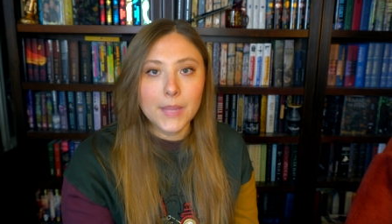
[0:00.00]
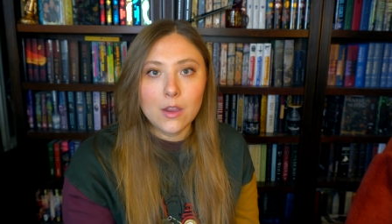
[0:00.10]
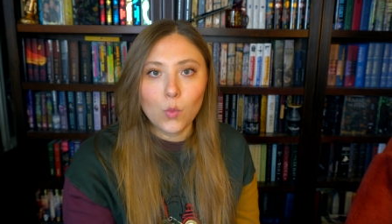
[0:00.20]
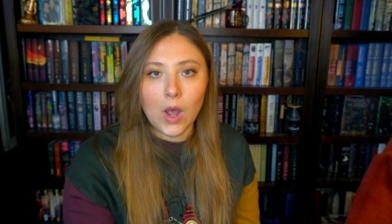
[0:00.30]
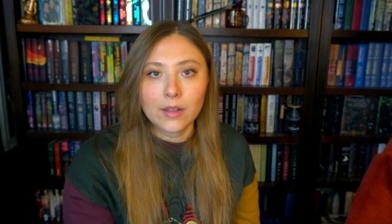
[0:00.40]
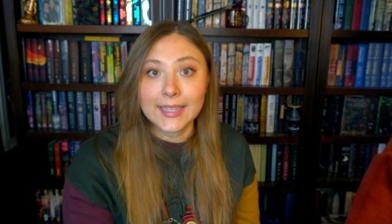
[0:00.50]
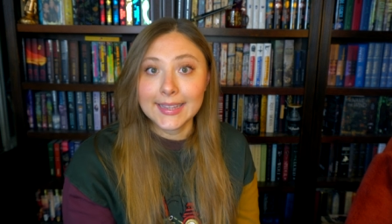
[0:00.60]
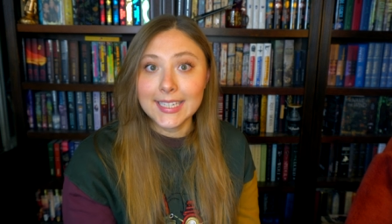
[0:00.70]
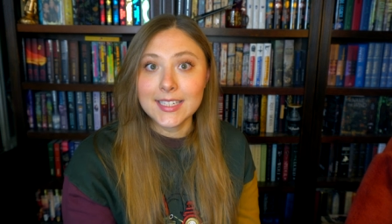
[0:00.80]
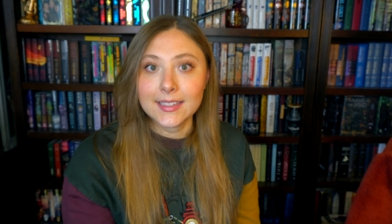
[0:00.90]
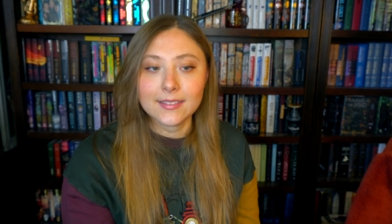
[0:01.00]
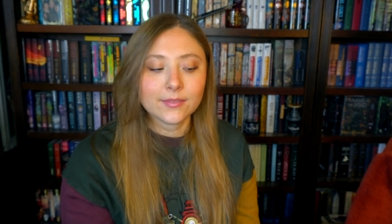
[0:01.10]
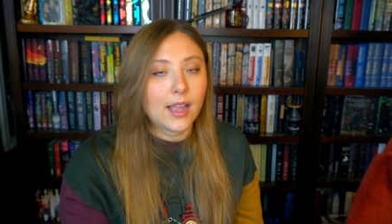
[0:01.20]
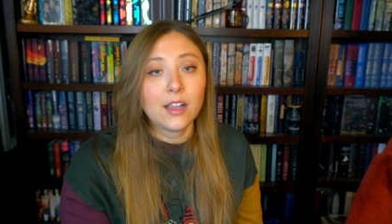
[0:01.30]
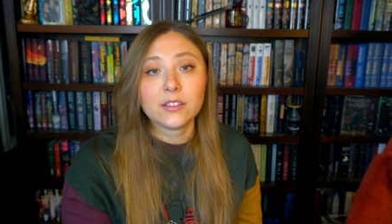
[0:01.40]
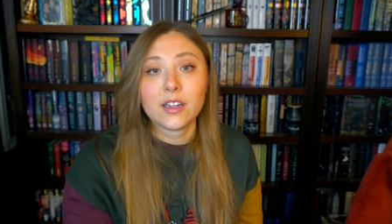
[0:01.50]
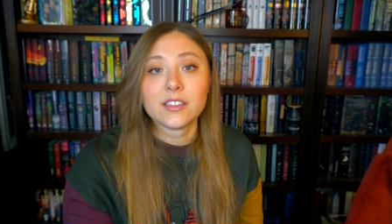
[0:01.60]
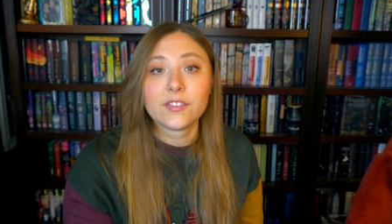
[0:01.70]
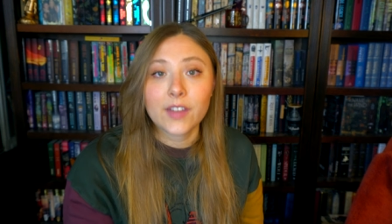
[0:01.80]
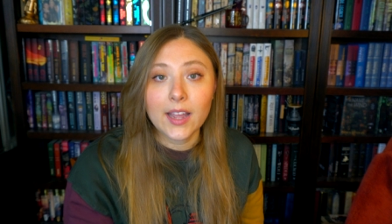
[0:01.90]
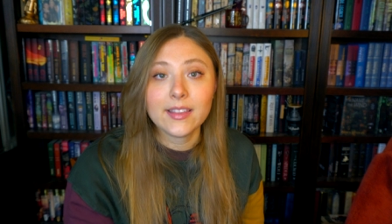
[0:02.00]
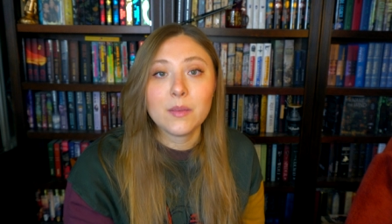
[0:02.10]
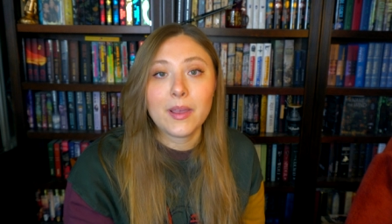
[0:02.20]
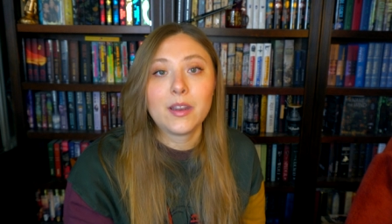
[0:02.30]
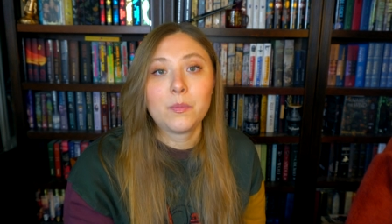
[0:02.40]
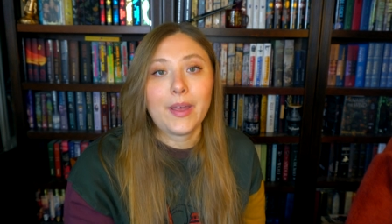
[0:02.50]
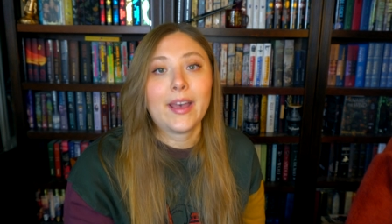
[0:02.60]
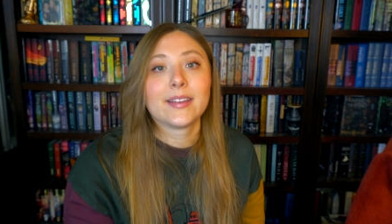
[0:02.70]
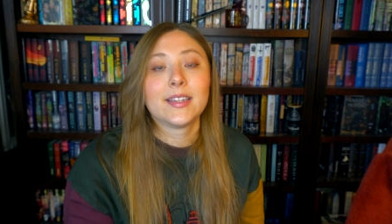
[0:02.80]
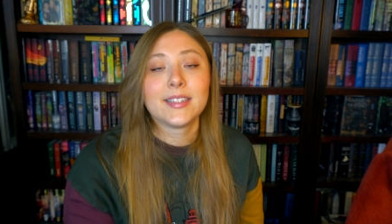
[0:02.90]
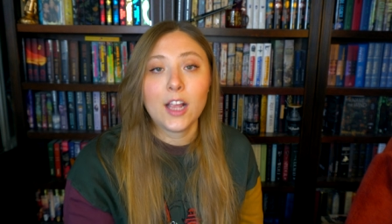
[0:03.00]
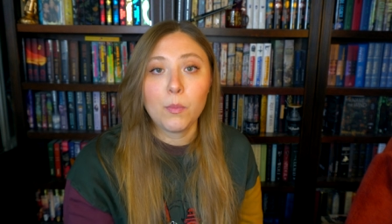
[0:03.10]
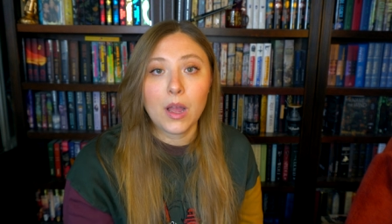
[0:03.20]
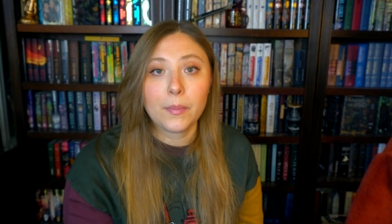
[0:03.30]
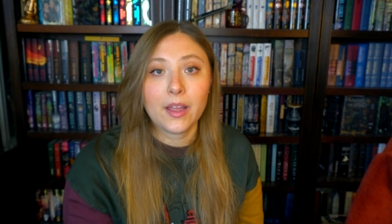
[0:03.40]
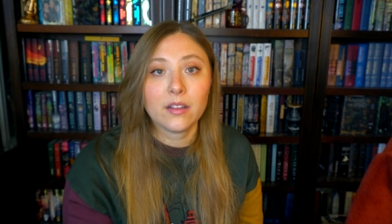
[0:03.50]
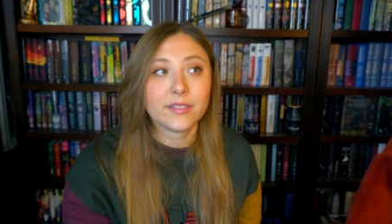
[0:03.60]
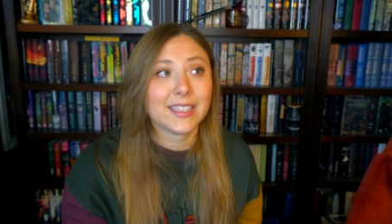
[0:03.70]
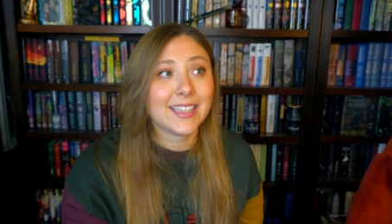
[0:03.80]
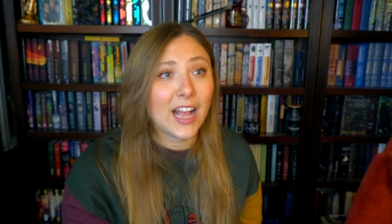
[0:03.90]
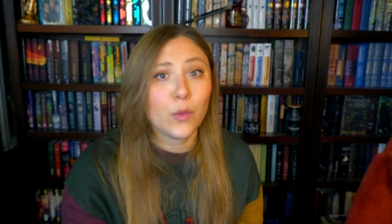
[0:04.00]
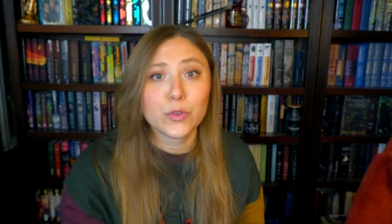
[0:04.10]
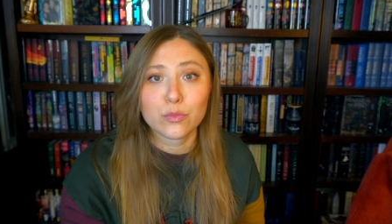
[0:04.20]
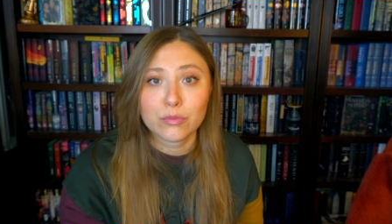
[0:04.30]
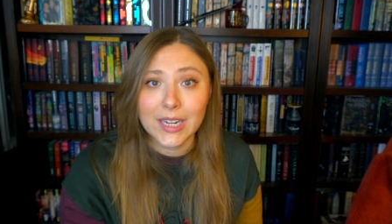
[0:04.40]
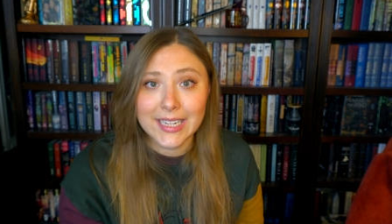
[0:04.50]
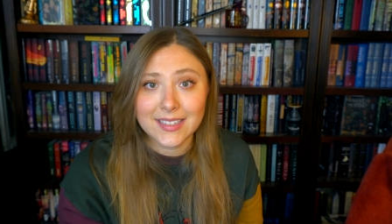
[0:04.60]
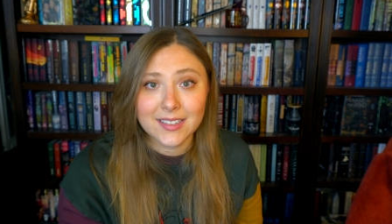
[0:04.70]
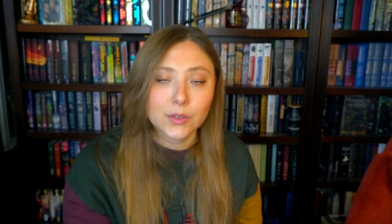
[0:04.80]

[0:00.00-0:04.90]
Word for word: Meanwhile, in Lindon, Elrond finally made it back to tell Pop Elf that Gal was right.